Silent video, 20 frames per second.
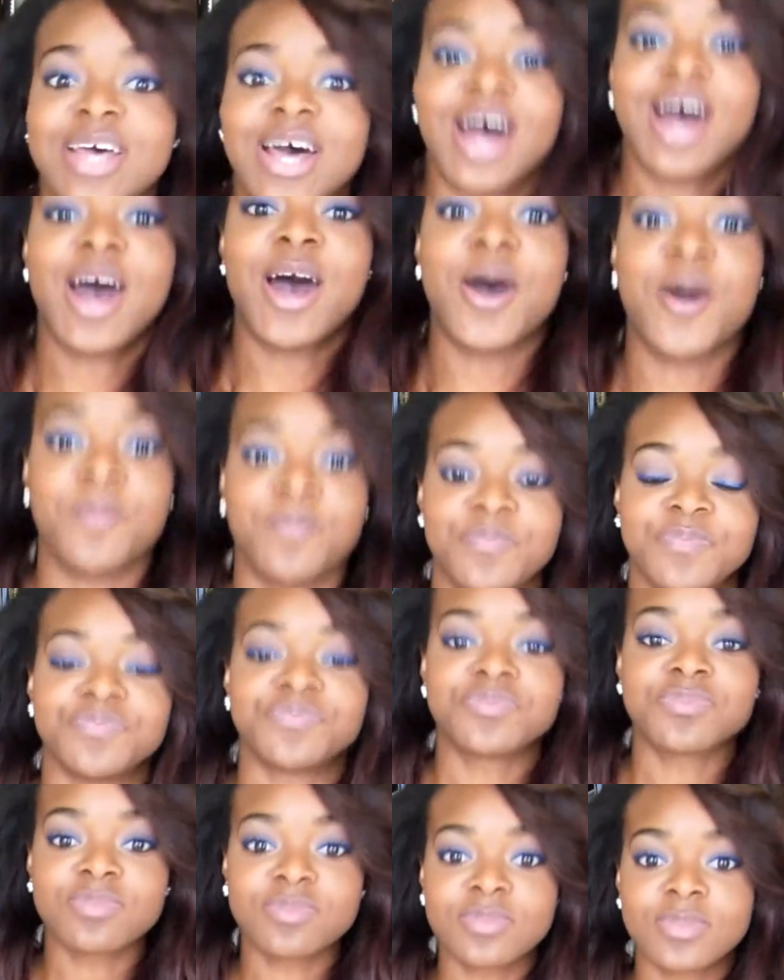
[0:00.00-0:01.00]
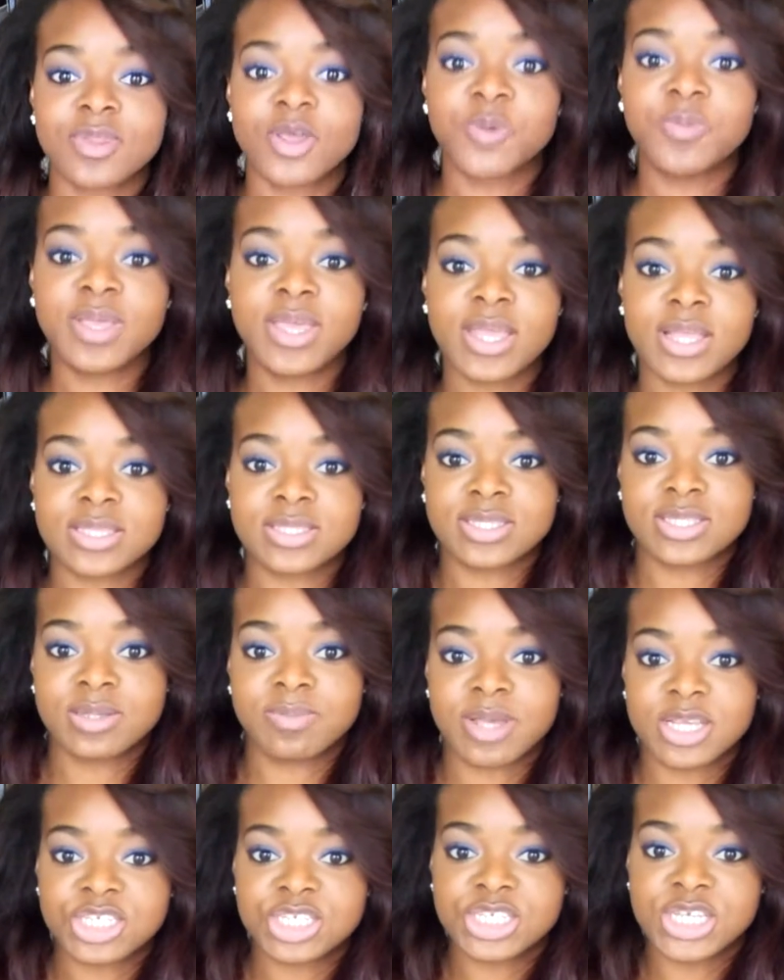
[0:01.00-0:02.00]
You can't see
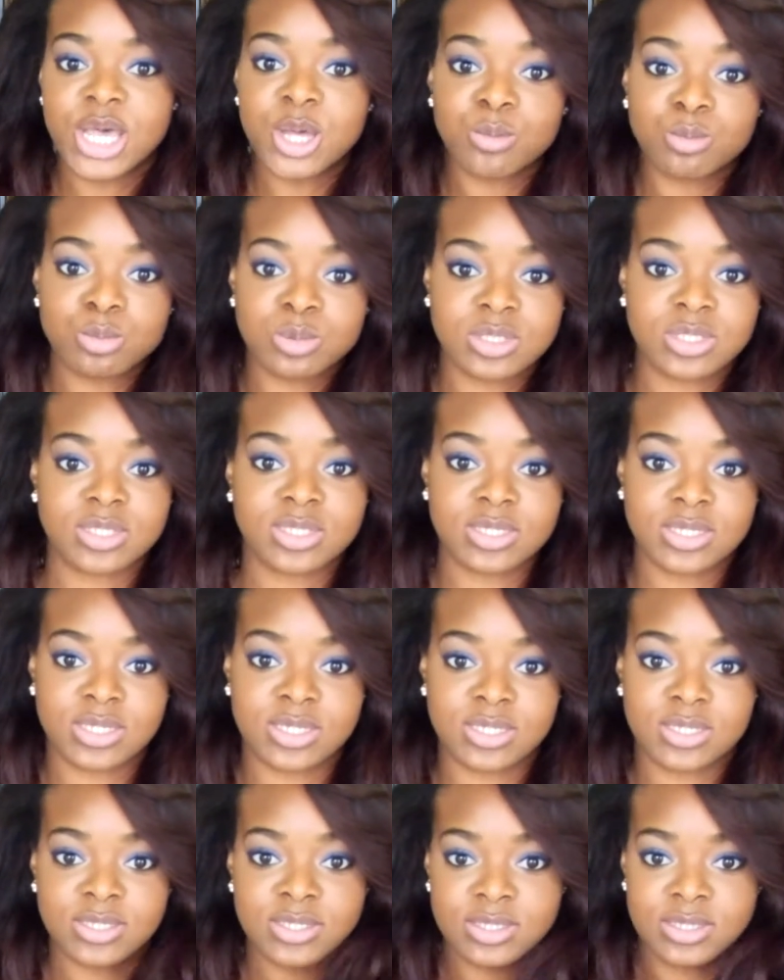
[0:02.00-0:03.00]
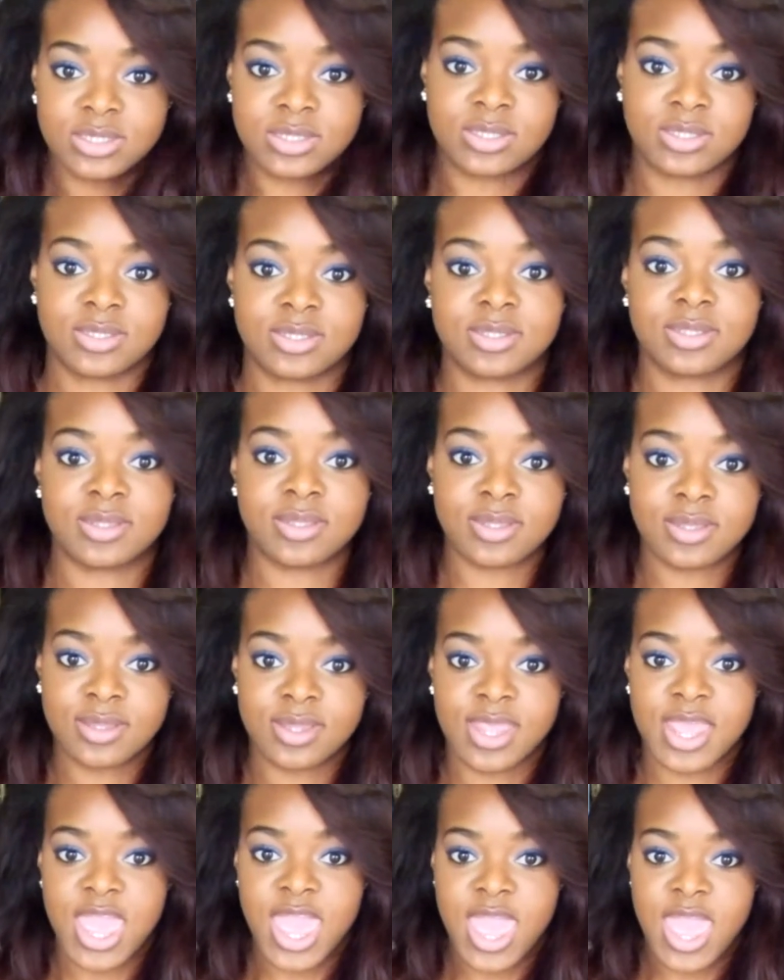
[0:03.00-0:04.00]
my shorts because,
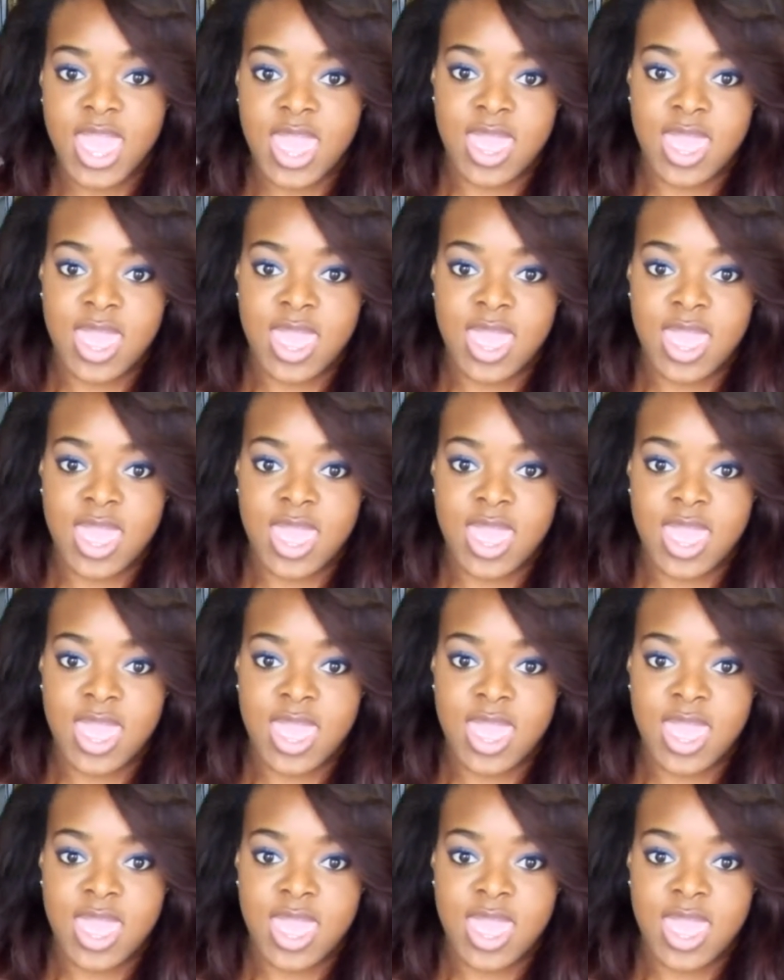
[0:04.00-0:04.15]
yeah.